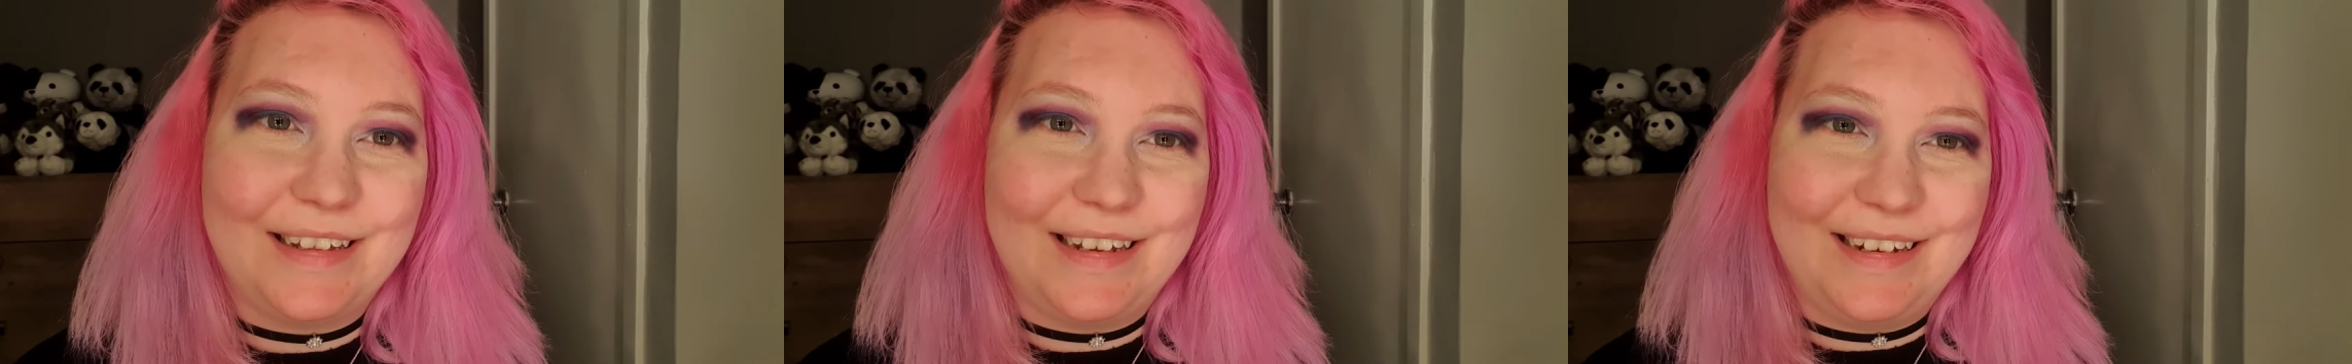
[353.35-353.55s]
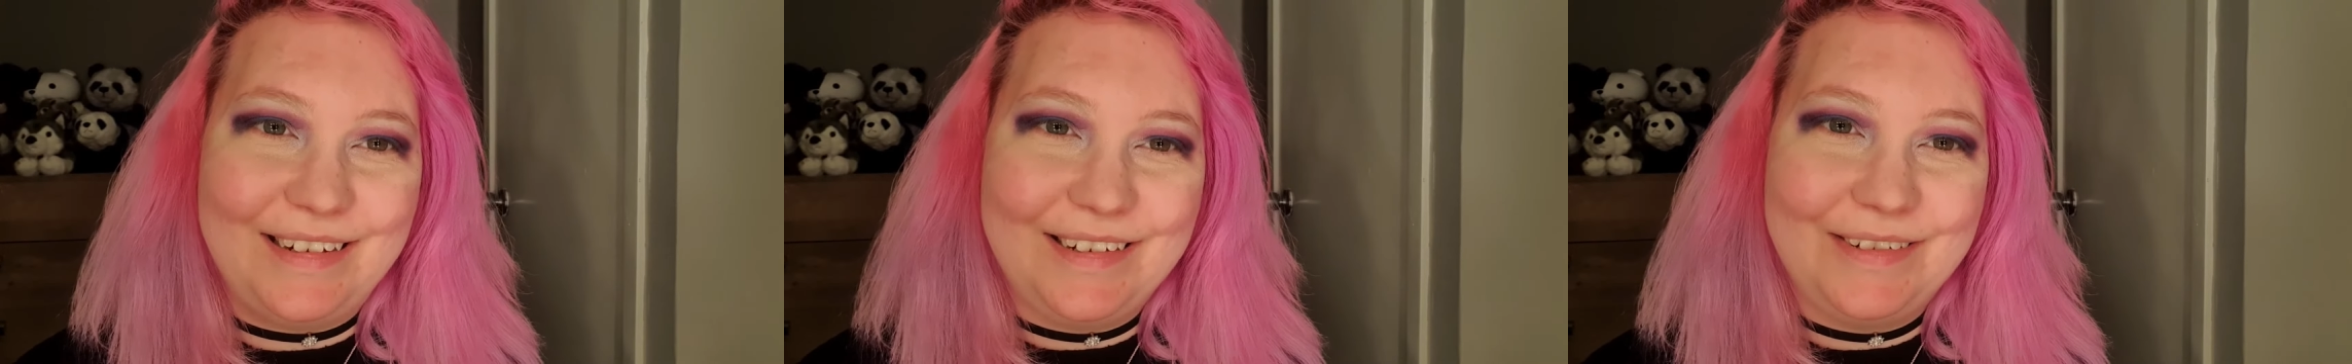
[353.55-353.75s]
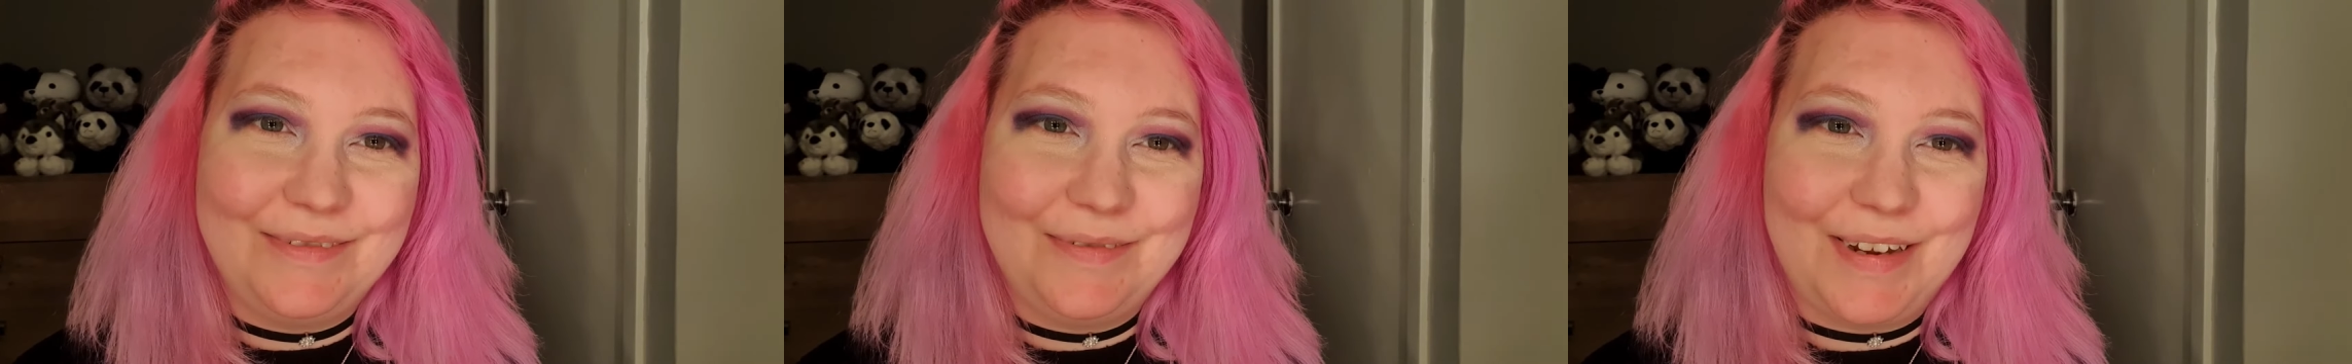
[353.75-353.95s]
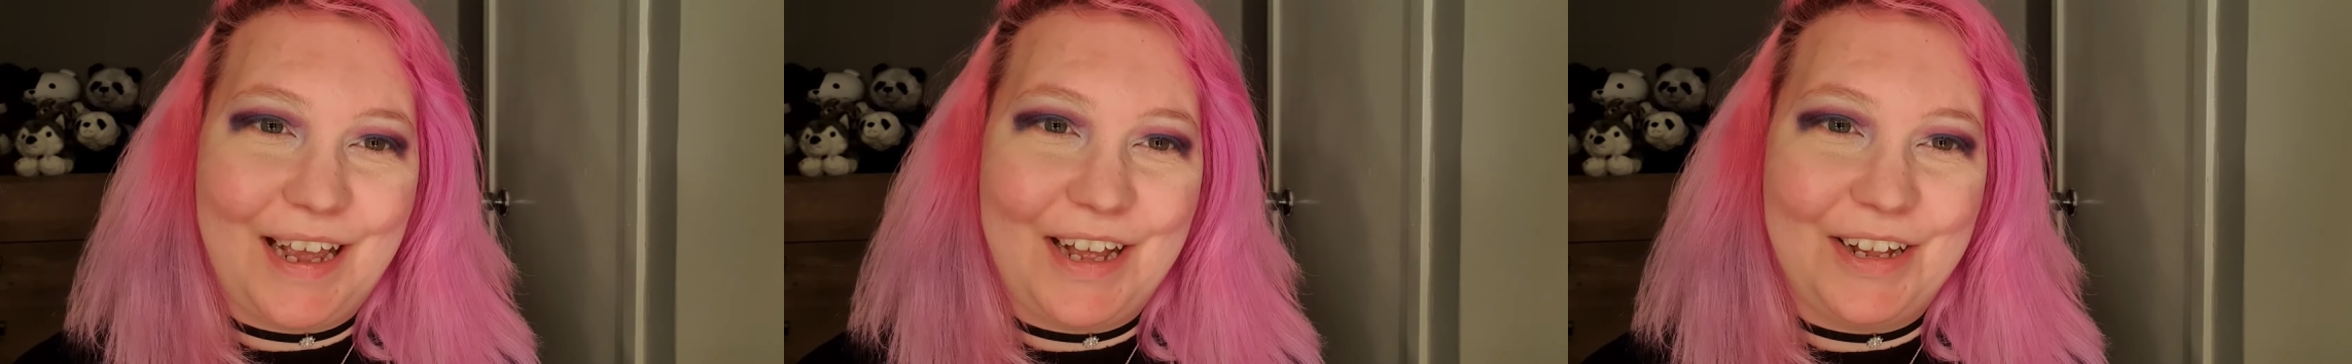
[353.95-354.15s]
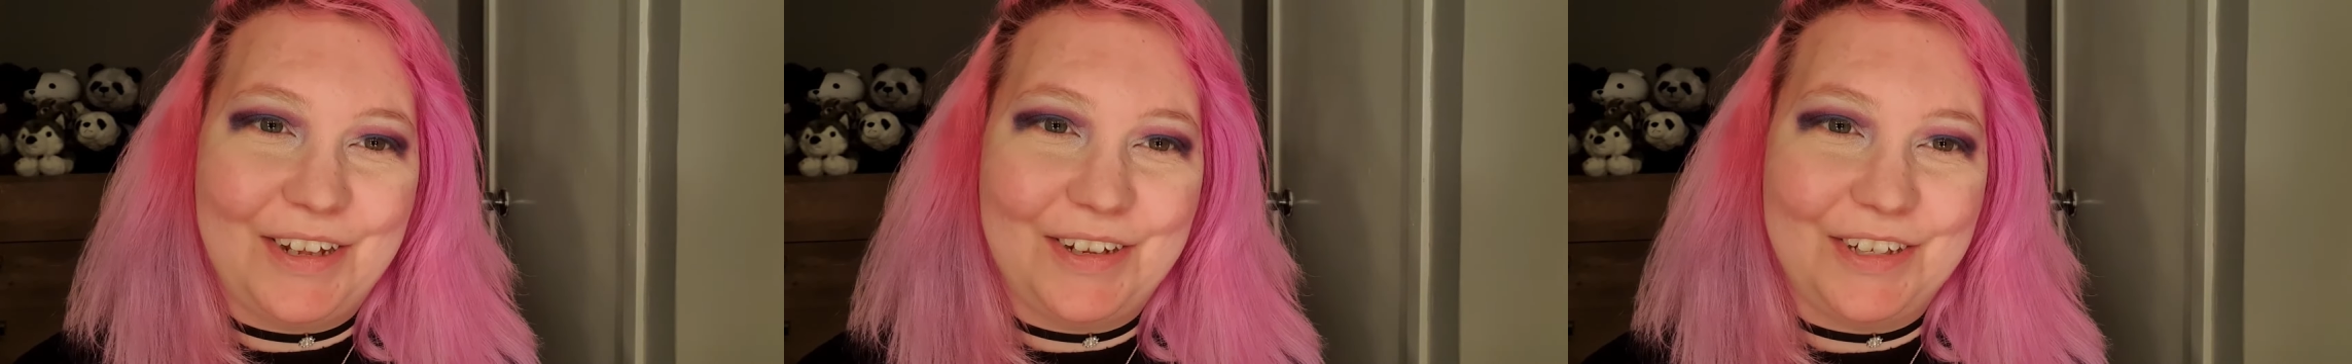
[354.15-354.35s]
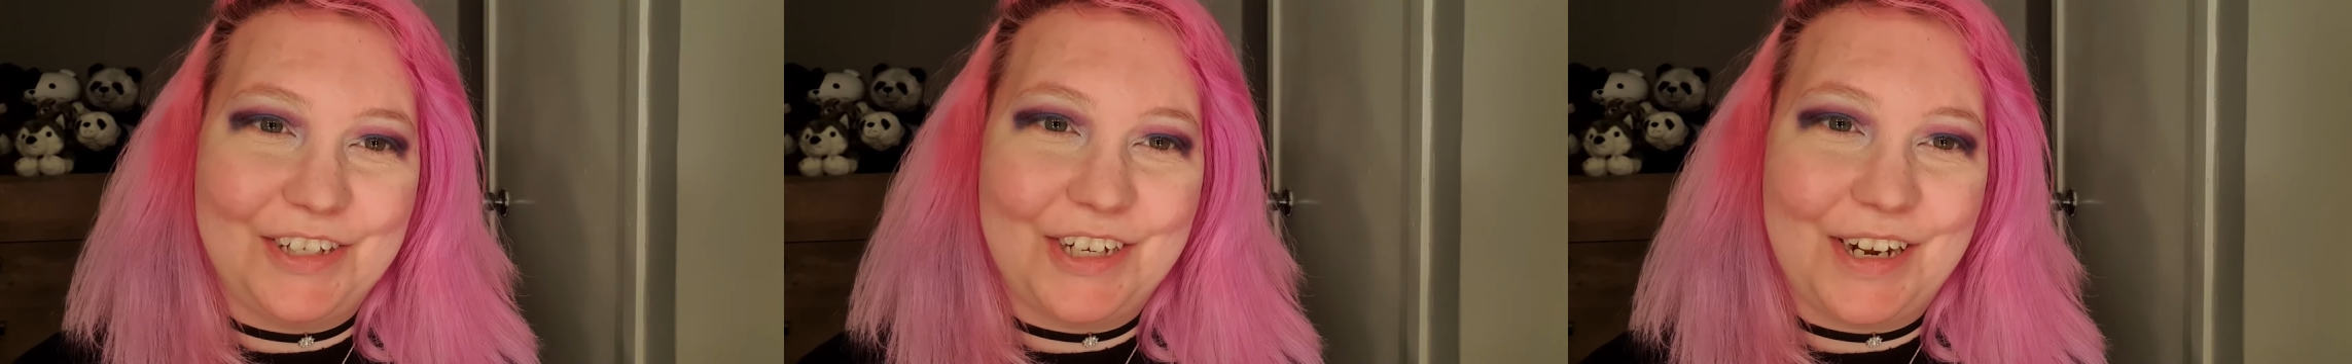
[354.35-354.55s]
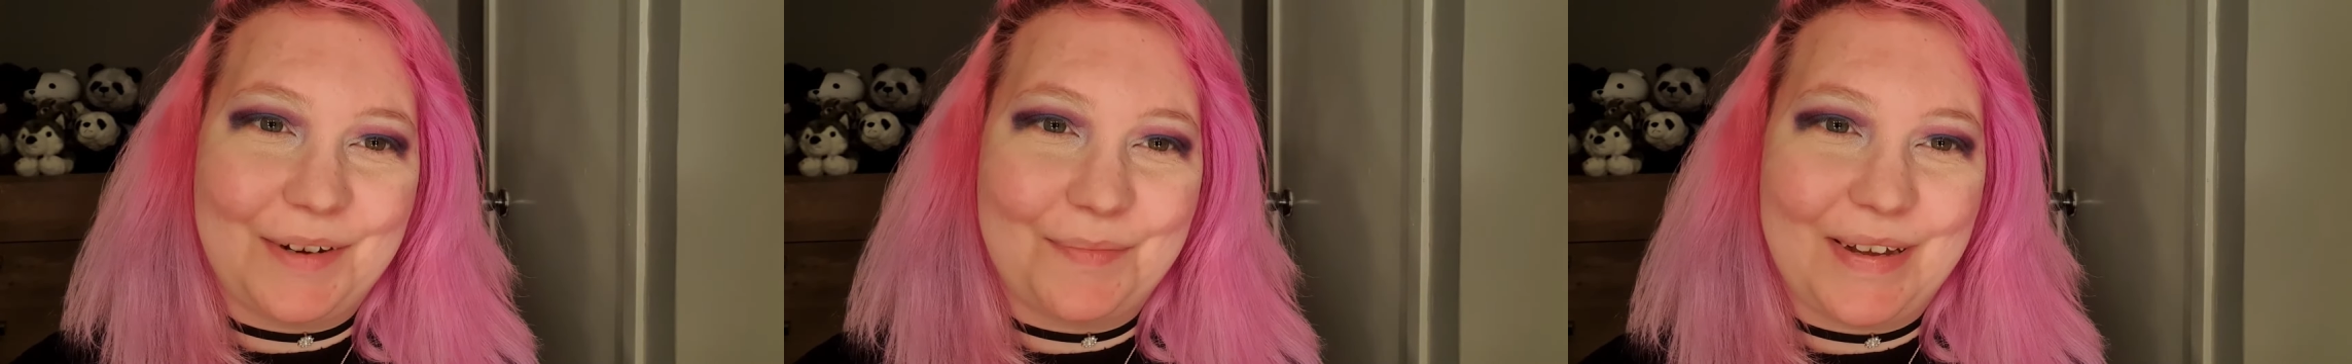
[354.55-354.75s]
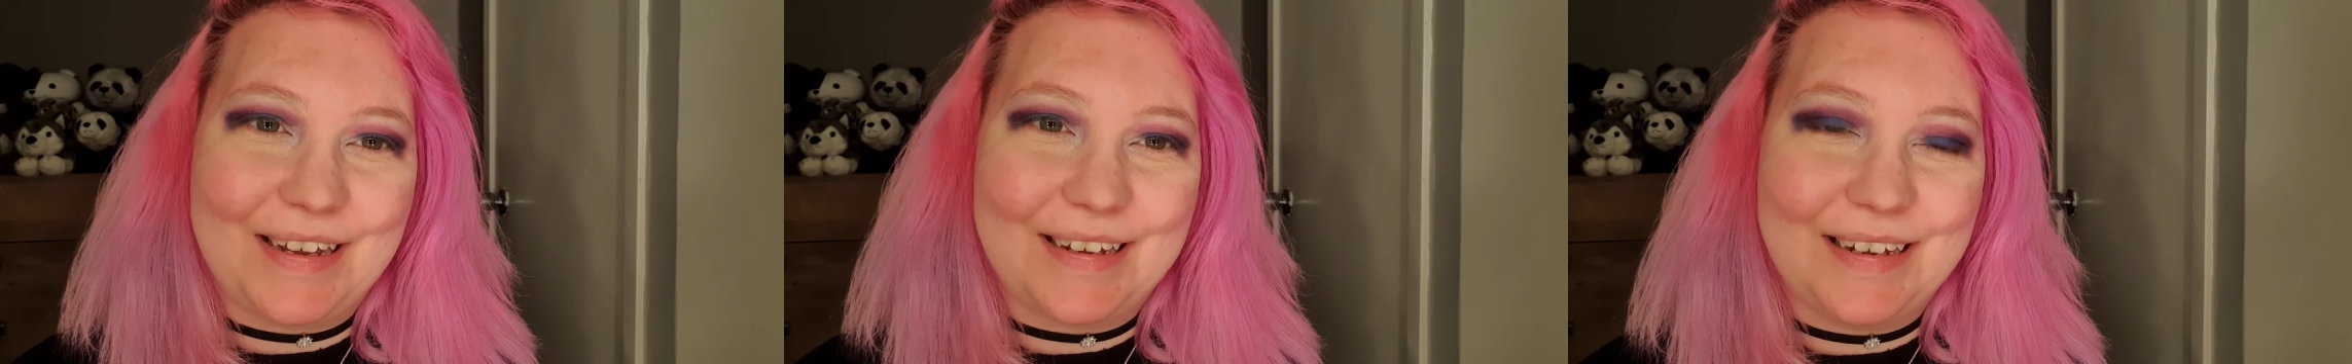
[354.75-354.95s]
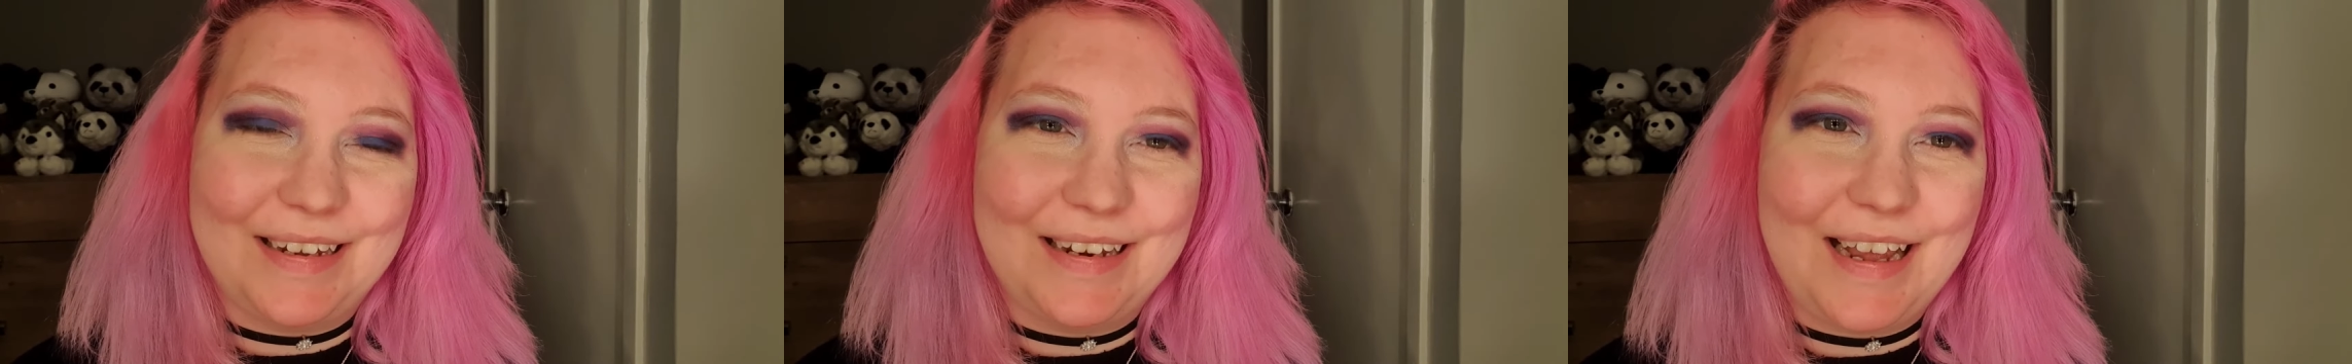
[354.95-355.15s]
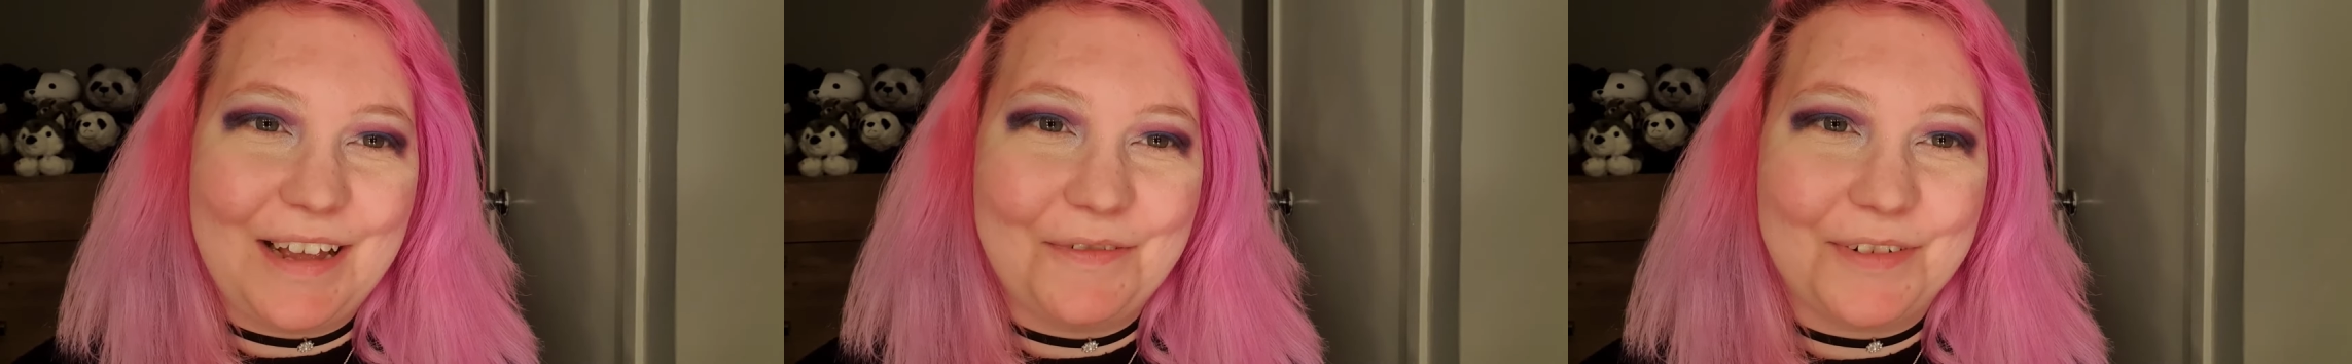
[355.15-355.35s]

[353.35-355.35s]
and then I'll check back in